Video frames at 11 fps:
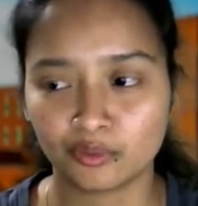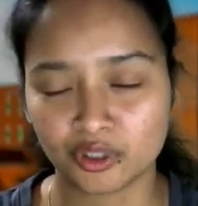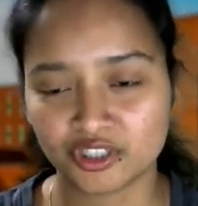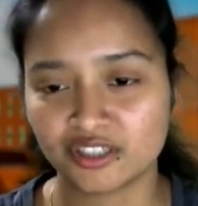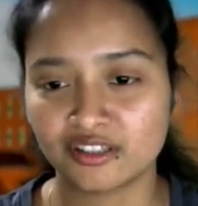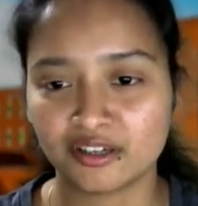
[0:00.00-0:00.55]

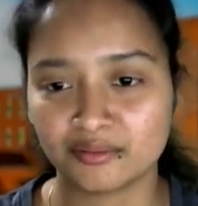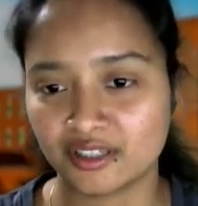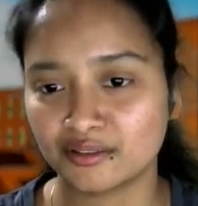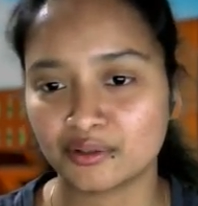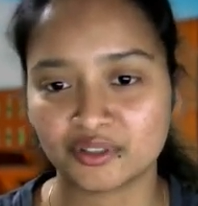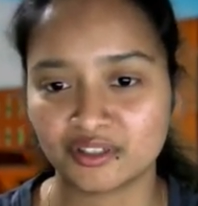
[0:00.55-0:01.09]
Watching them
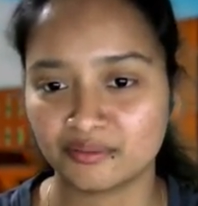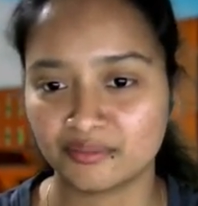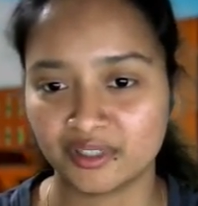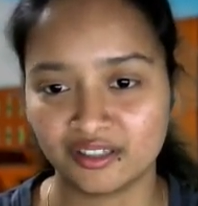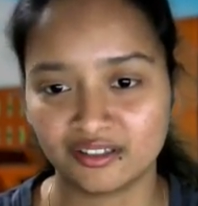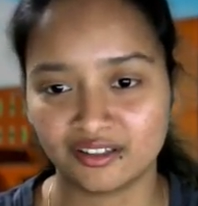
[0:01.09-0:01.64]
in social
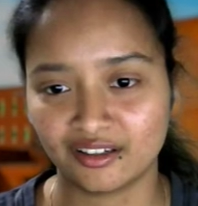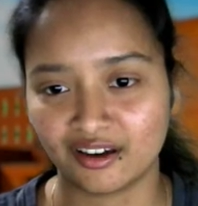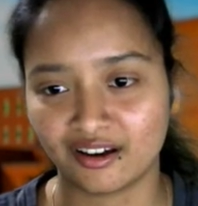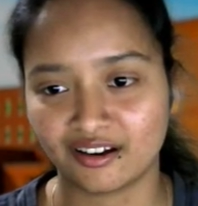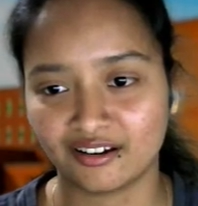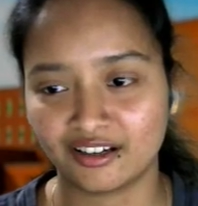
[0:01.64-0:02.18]

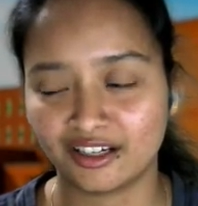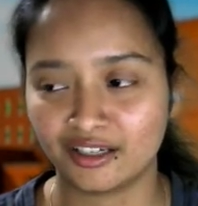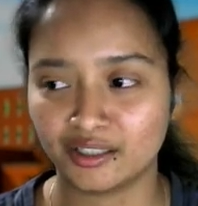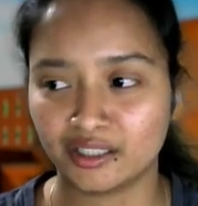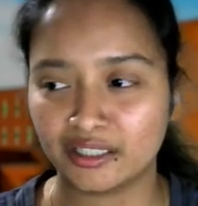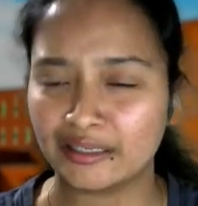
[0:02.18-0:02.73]
media,
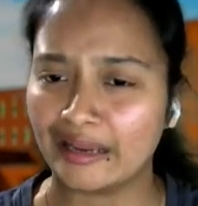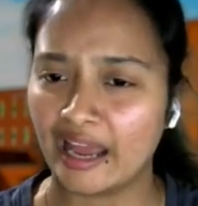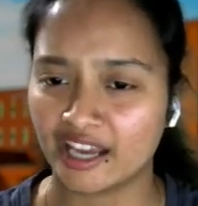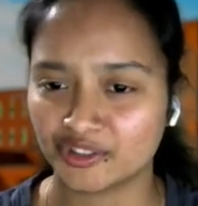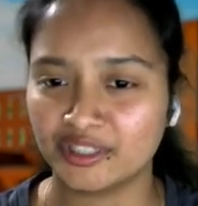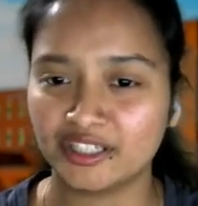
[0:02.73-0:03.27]
it
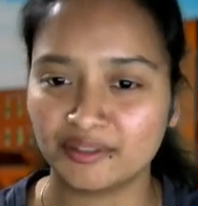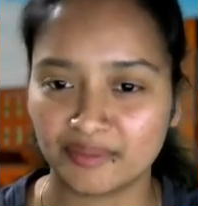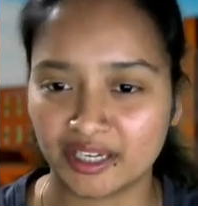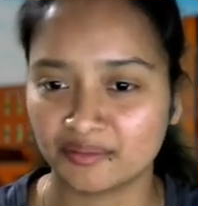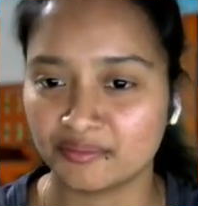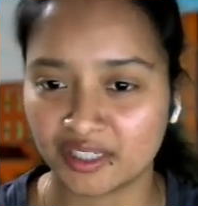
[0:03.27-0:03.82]
actually
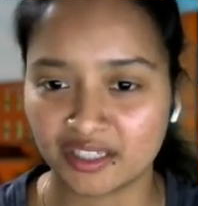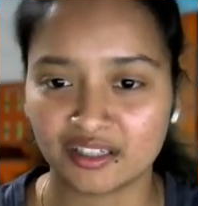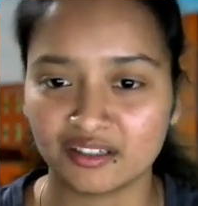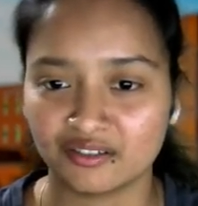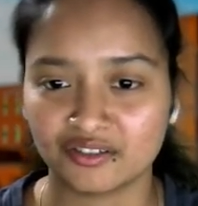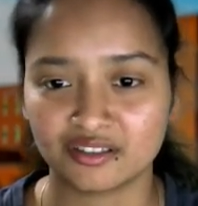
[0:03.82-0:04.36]
made me
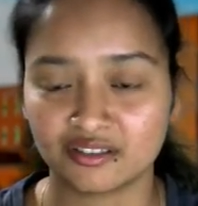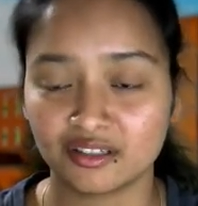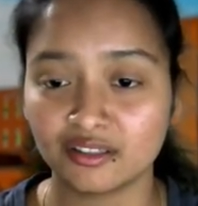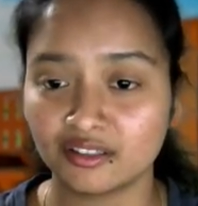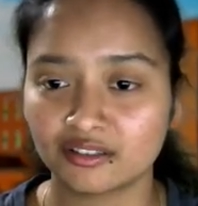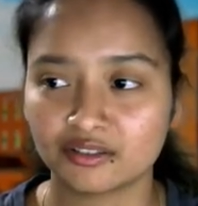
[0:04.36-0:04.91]

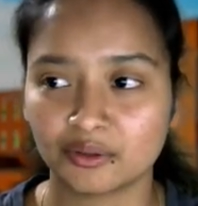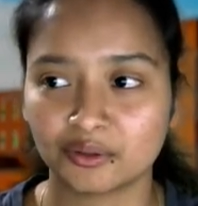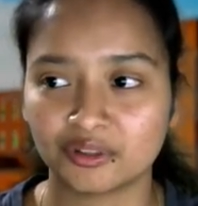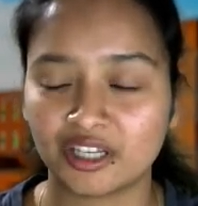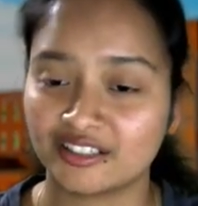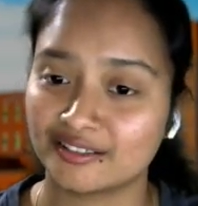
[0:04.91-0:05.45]
interested.
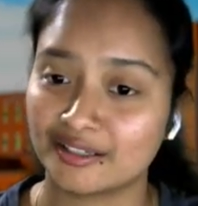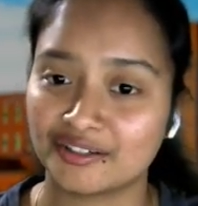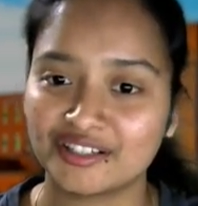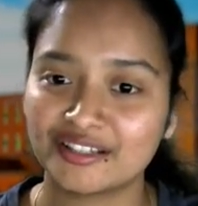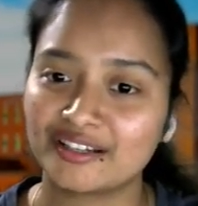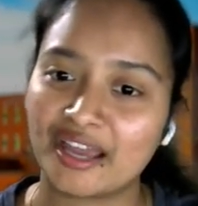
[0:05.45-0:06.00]
So that is the
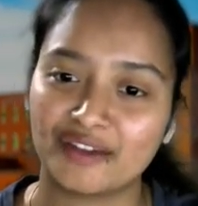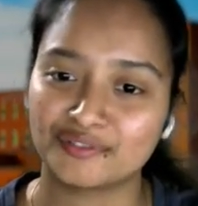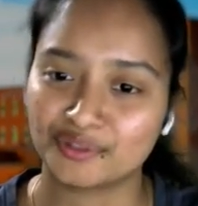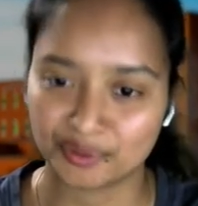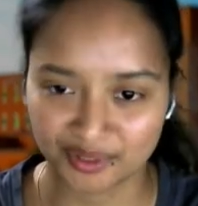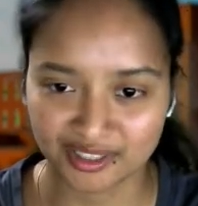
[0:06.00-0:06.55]
reason I
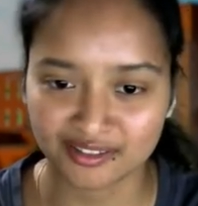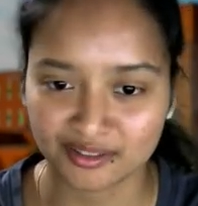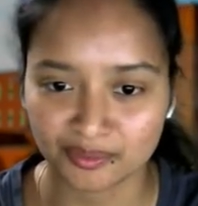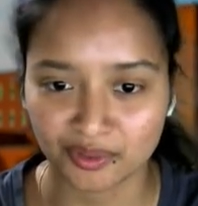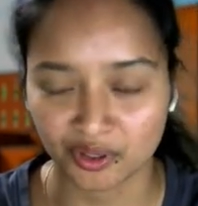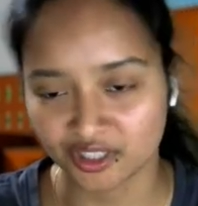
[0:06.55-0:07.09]
have chosen
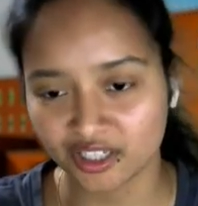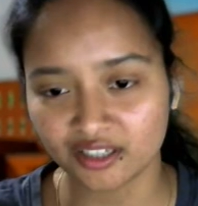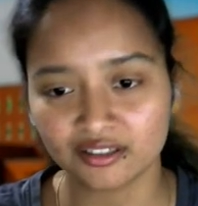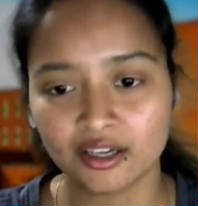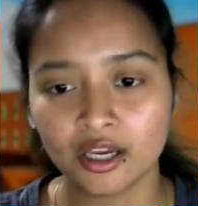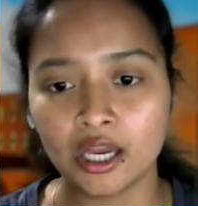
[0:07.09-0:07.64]
this
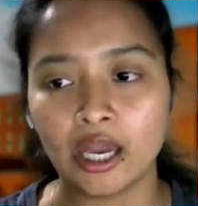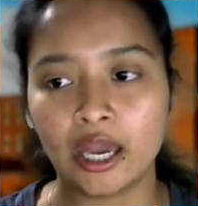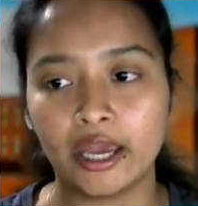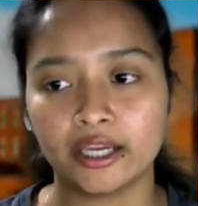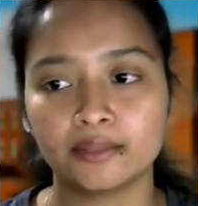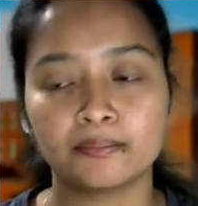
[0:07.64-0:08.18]
project.
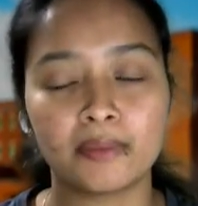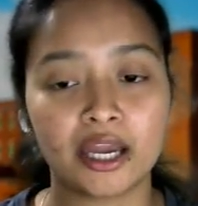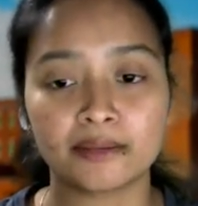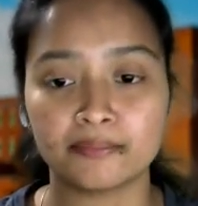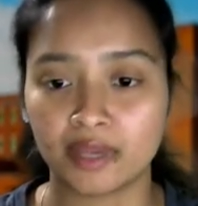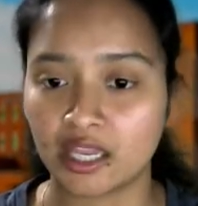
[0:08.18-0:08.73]
And
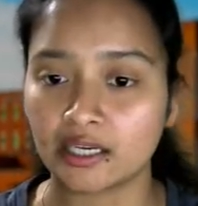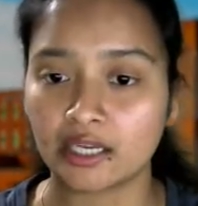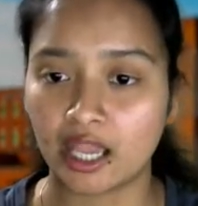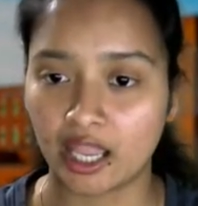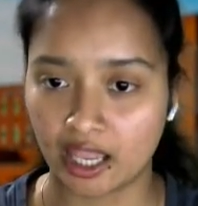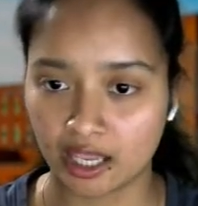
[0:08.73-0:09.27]
my
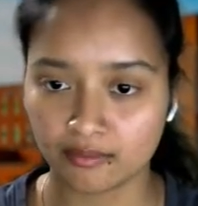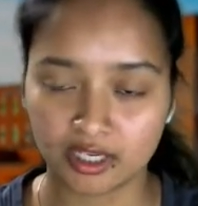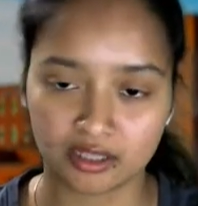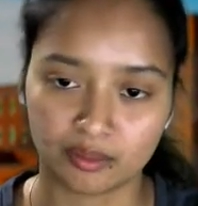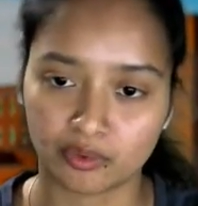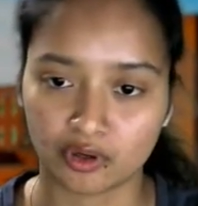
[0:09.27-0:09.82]
main aim
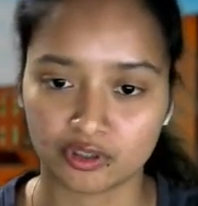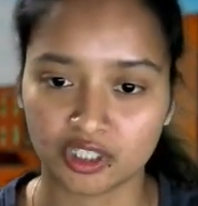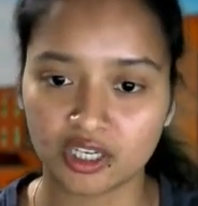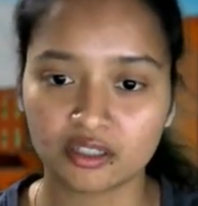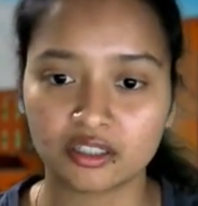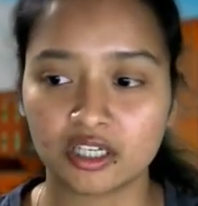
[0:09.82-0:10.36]
in the
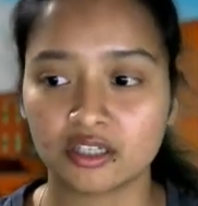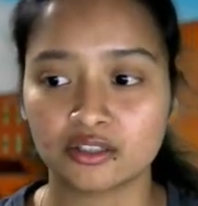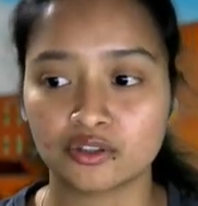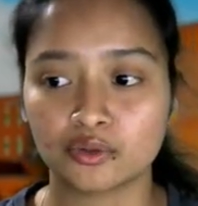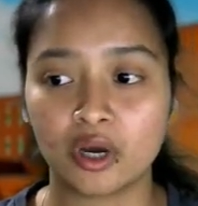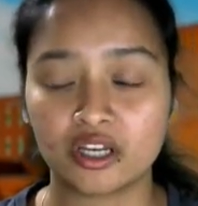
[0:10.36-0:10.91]
project
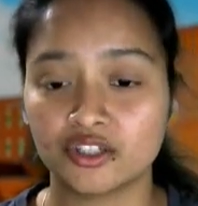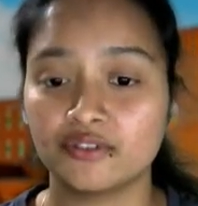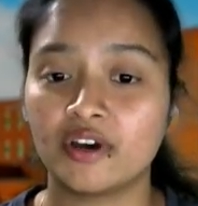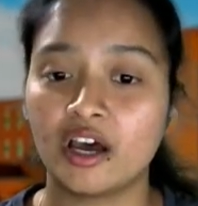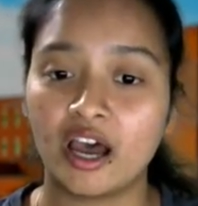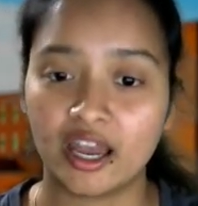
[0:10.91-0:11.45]
is to
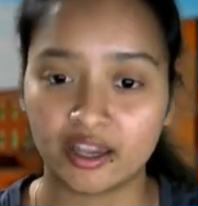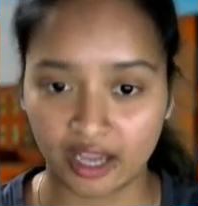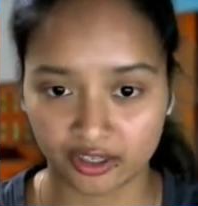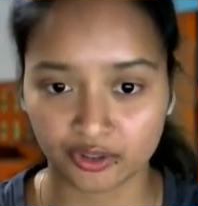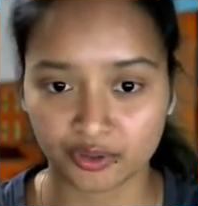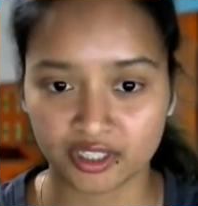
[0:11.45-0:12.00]
achieve a high
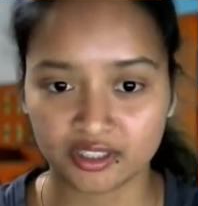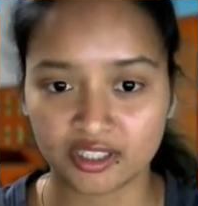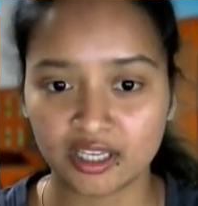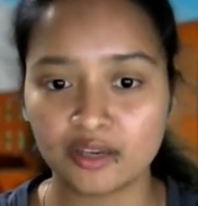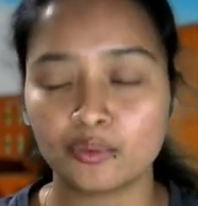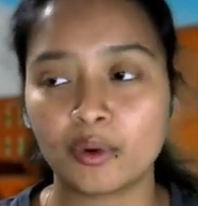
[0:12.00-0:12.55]

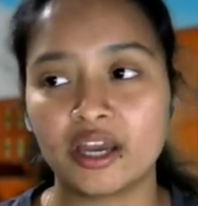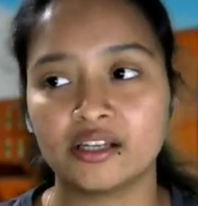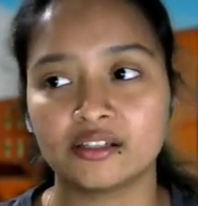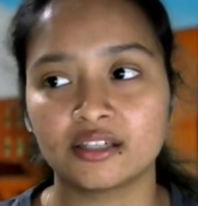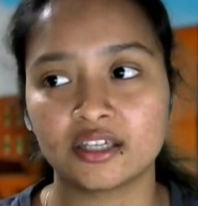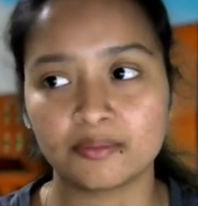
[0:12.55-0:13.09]
accuracy
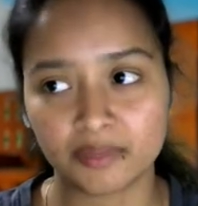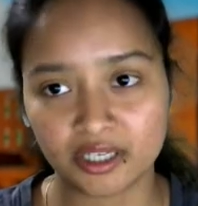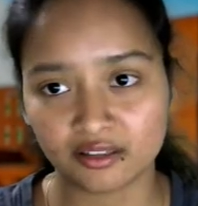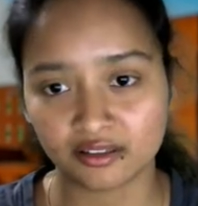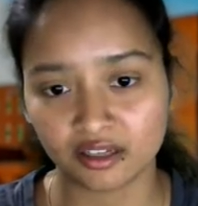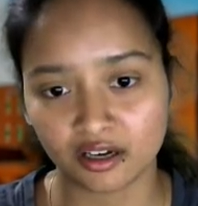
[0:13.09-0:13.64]
while
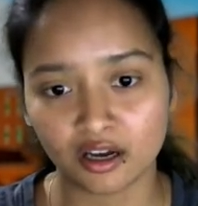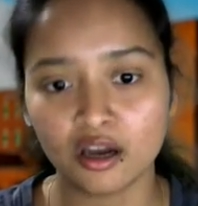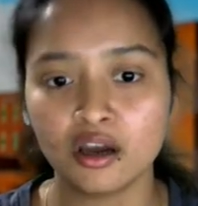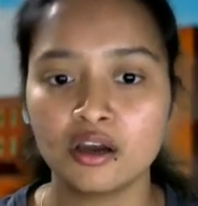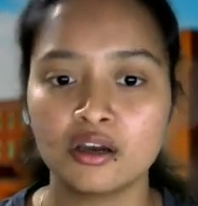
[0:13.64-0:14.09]
keeping the